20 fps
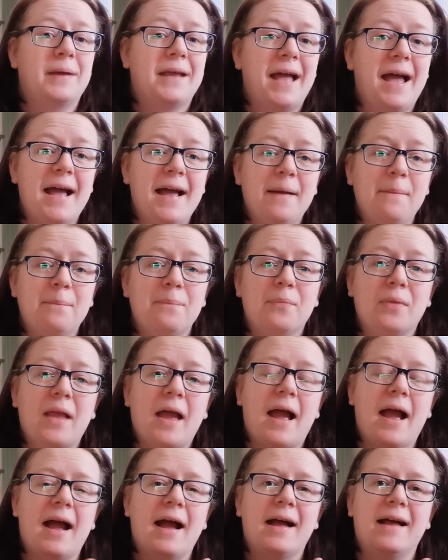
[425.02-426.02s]
Pacat.
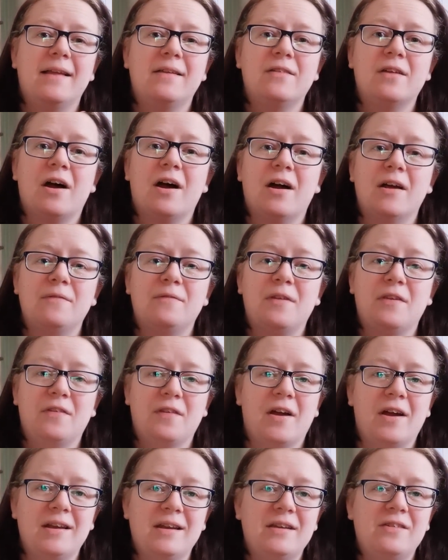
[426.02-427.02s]
And I've
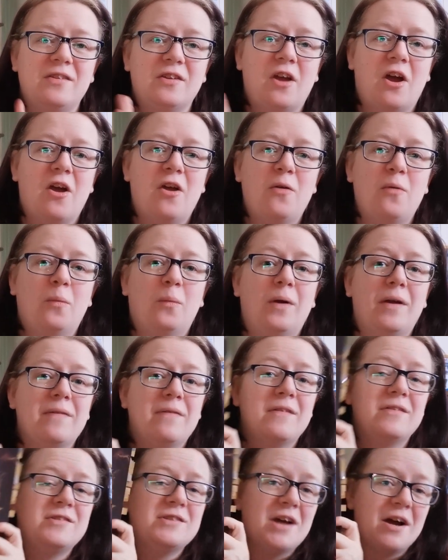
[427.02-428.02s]
decided to go
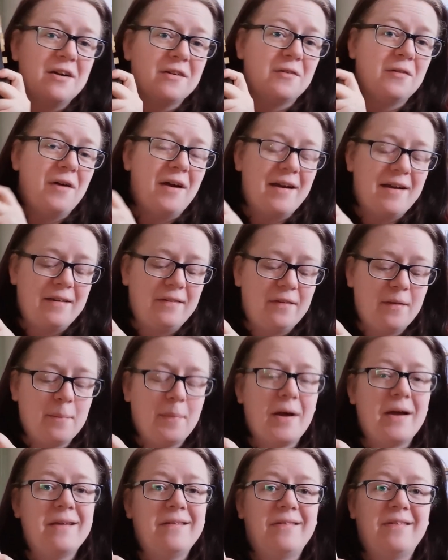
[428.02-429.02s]
with Dark Rise
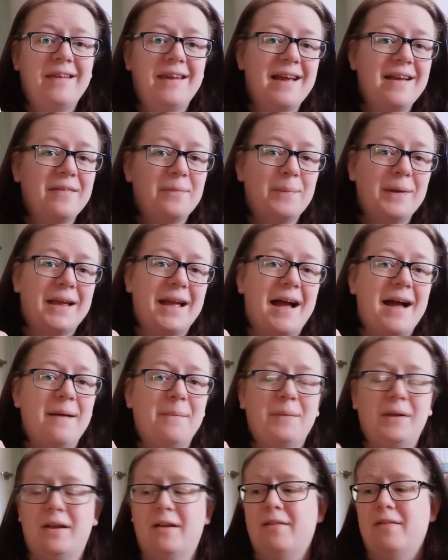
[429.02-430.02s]
by C.S.
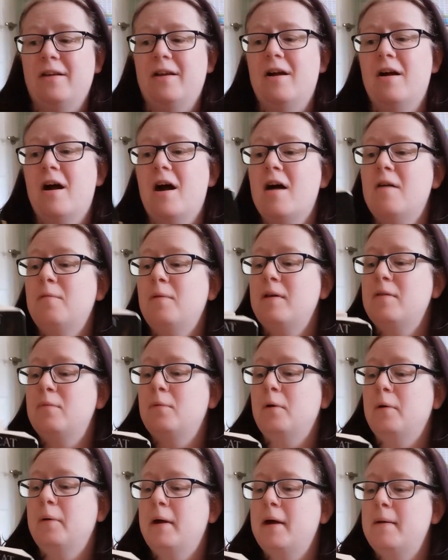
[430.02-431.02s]
Pacat because I got halfway
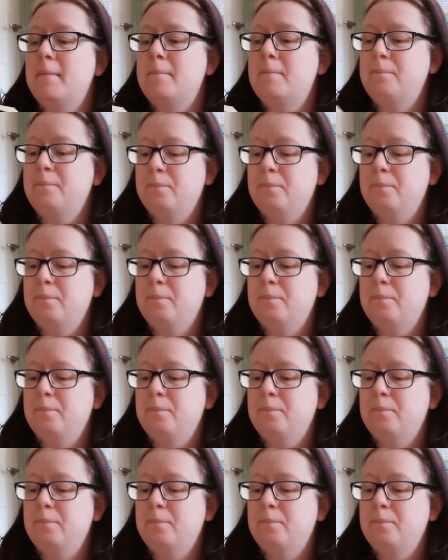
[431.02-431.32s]
through it.